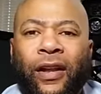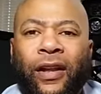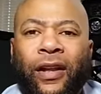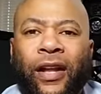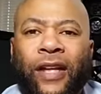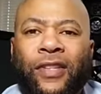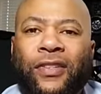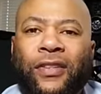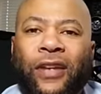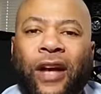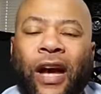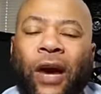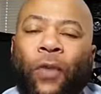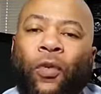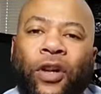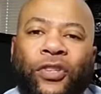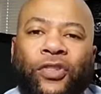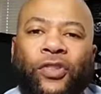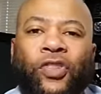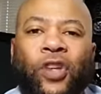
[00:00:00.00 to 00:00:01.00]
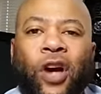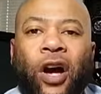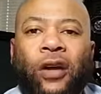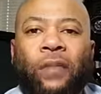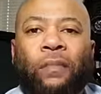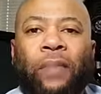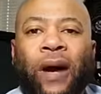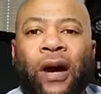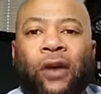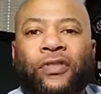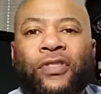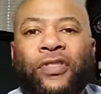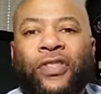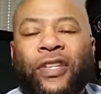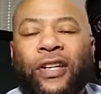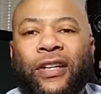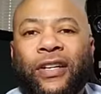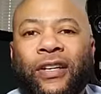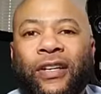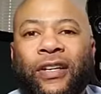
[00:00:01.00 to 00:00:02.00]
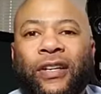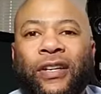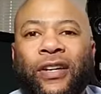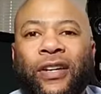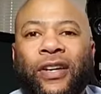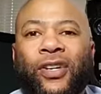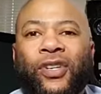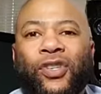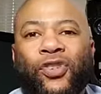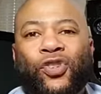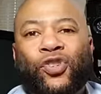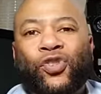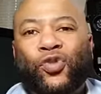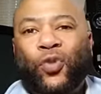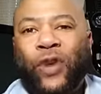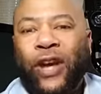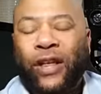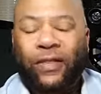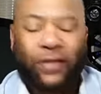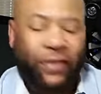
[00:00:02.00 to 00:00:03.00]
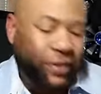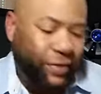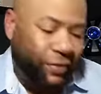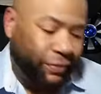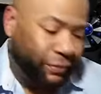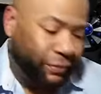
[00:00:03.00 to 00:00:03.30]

let's. I want to talk about strength